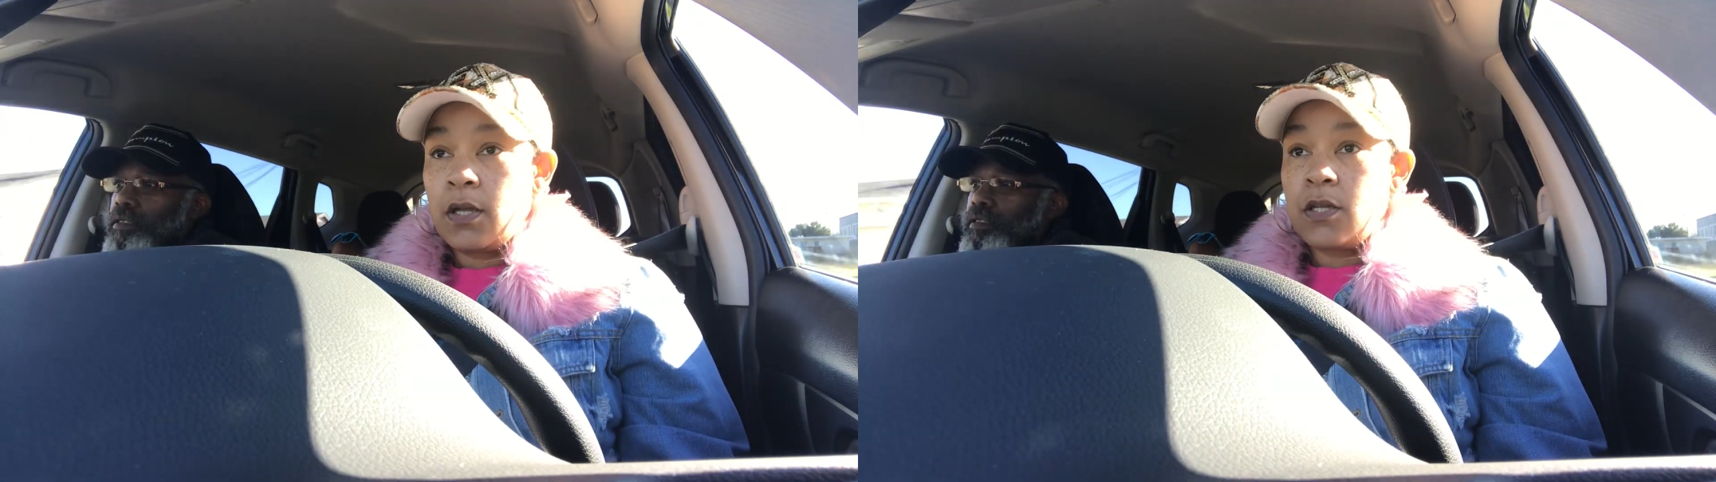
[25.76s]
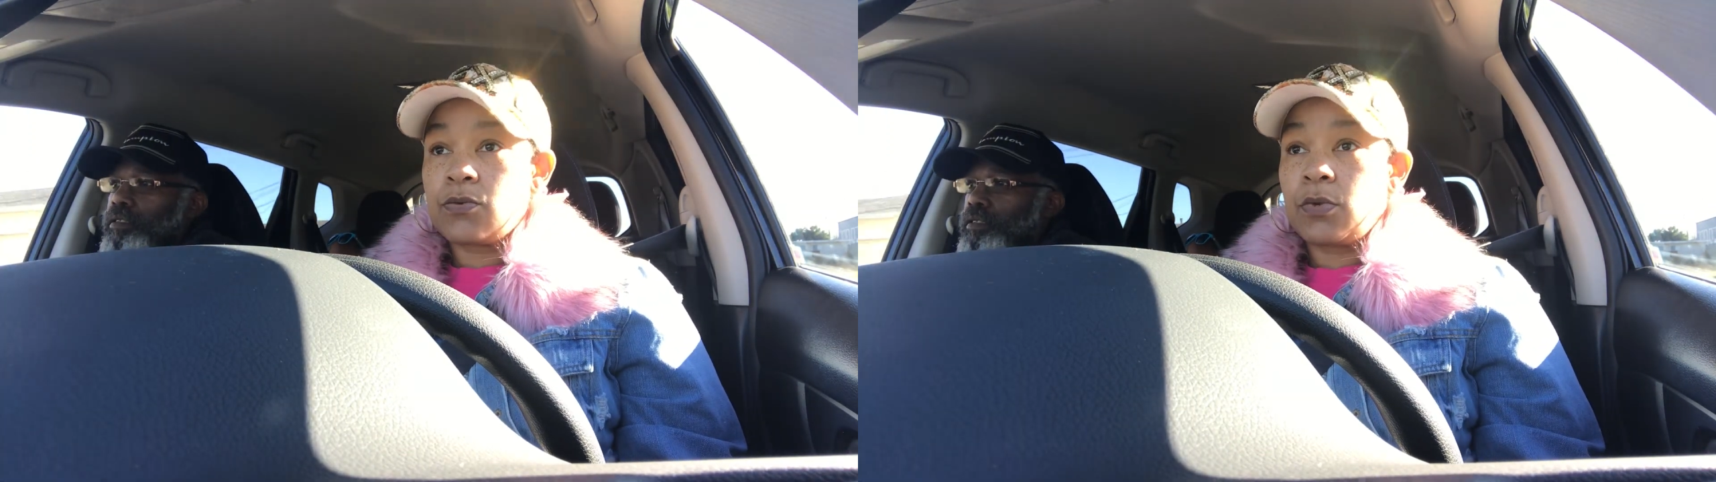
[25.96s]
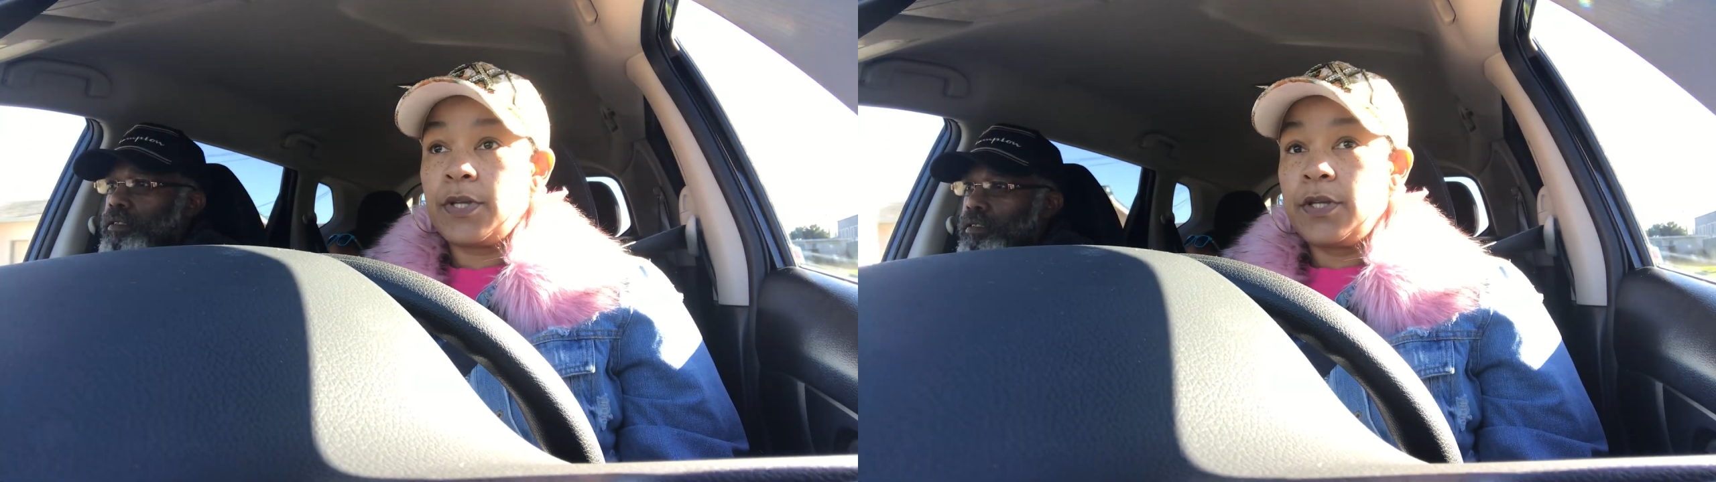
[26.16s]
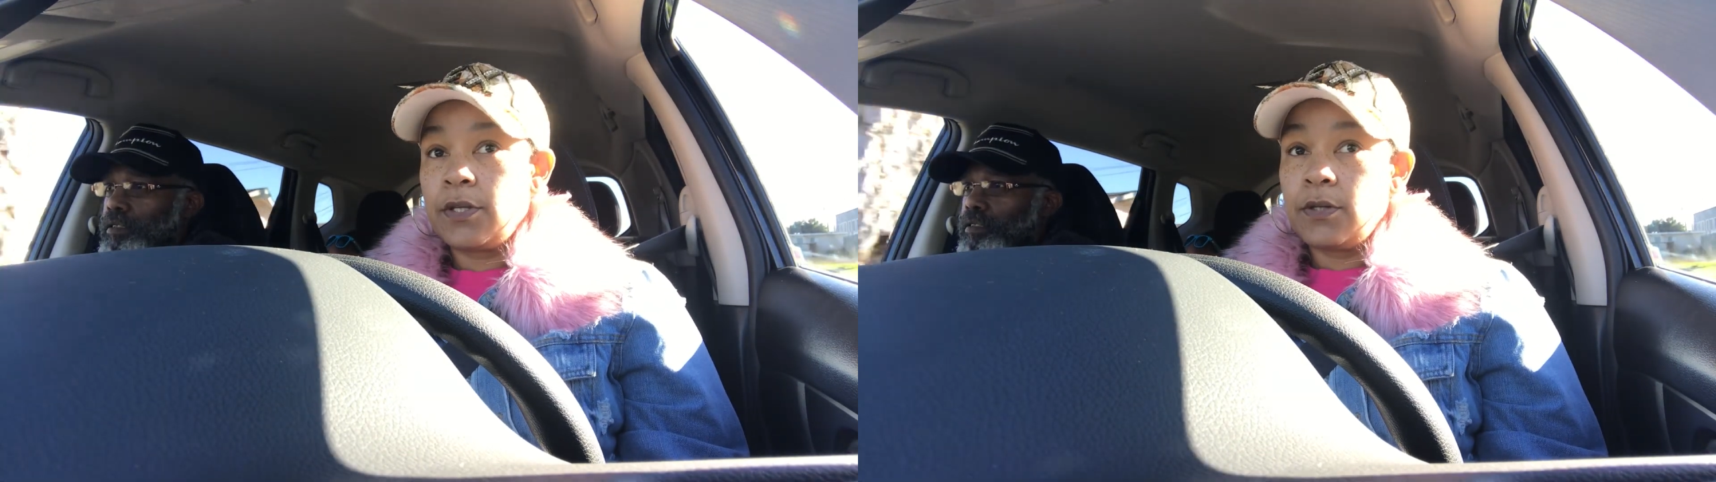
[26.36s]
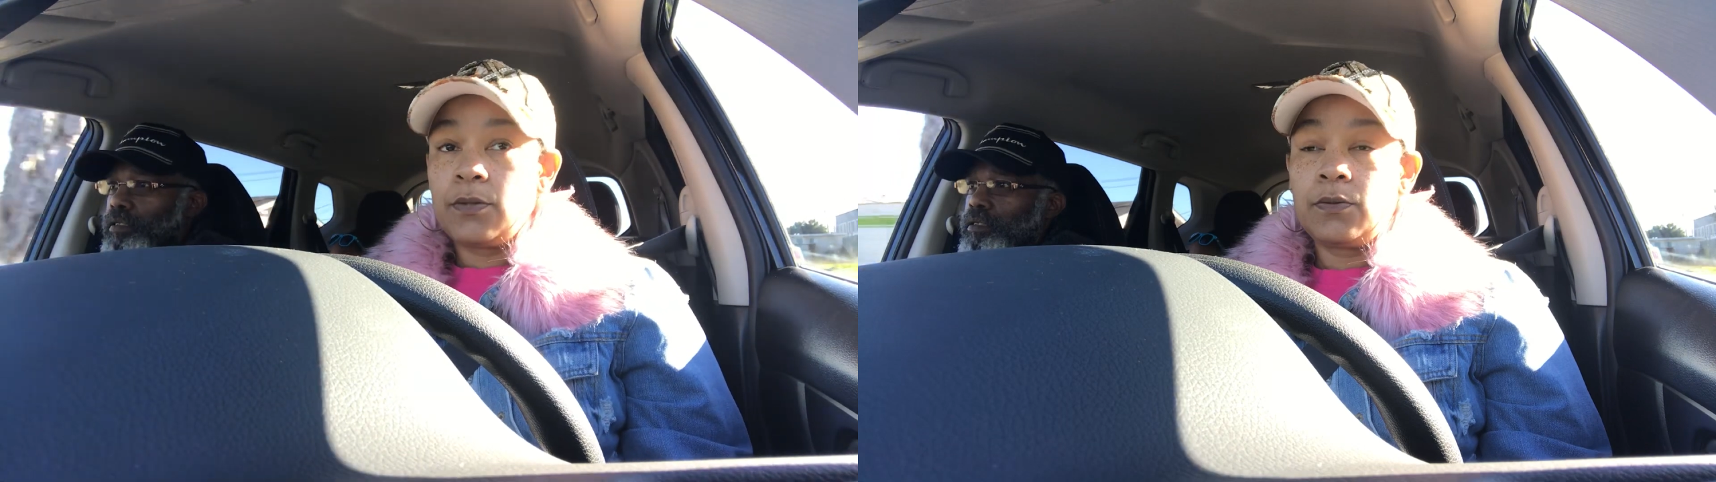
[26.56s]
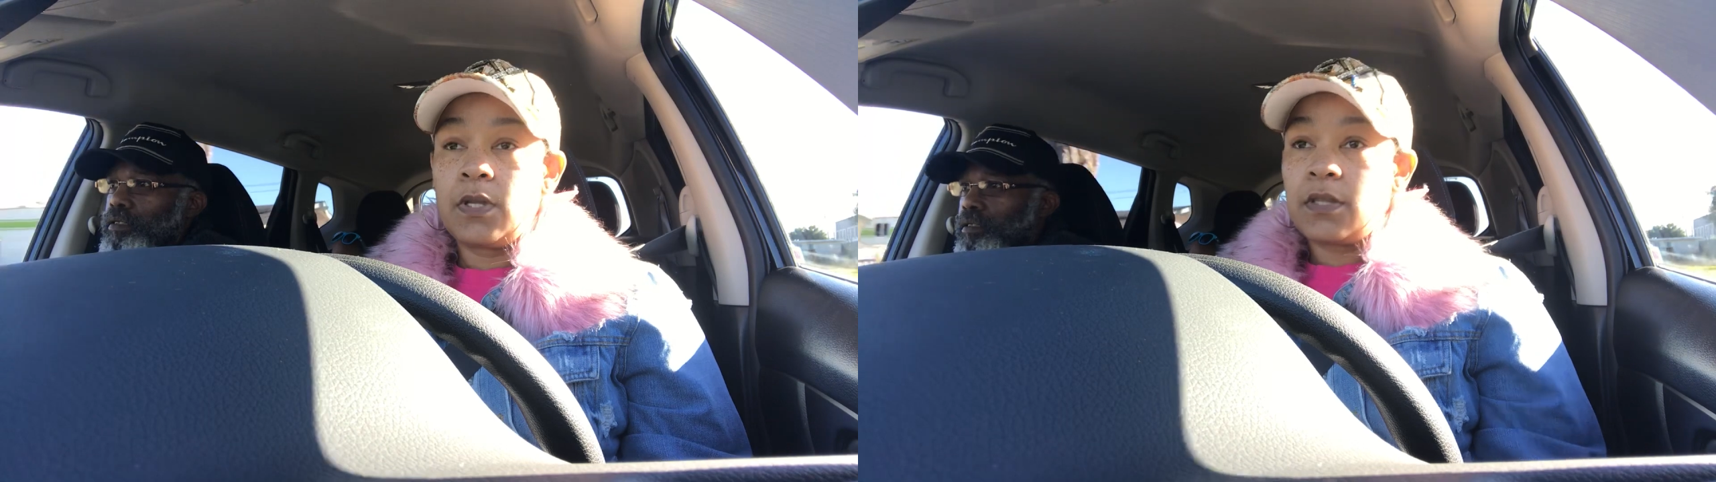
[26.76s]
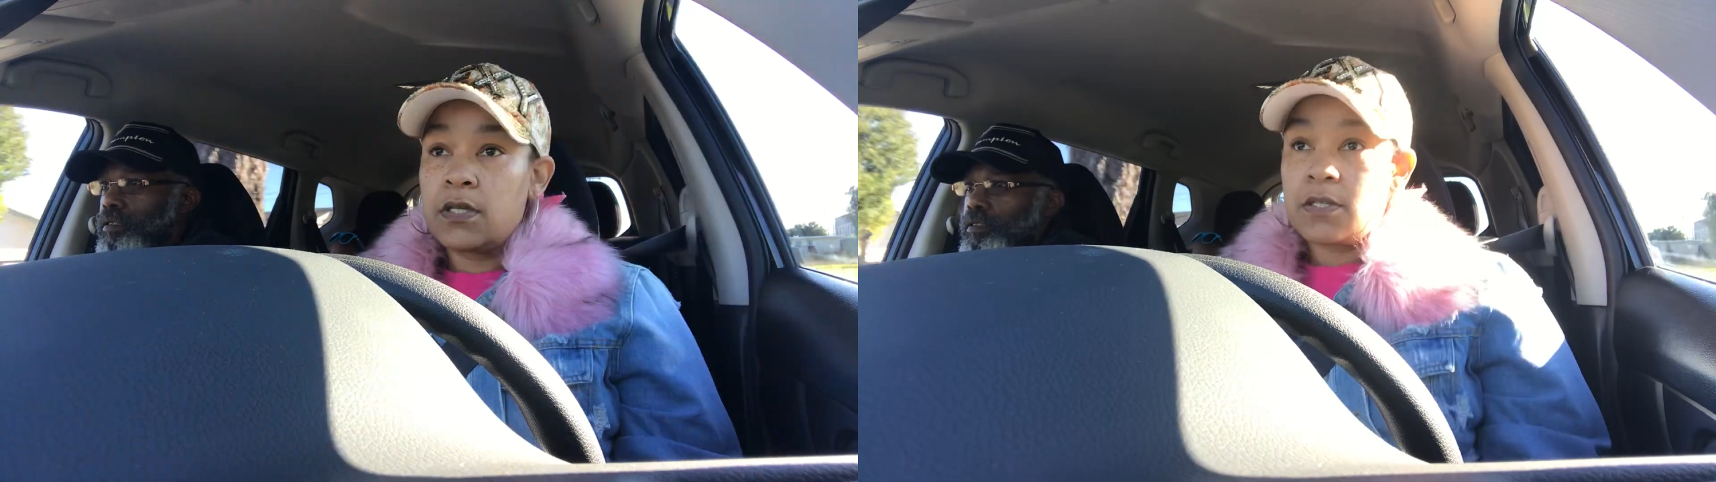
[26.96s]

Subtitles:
It's really cute.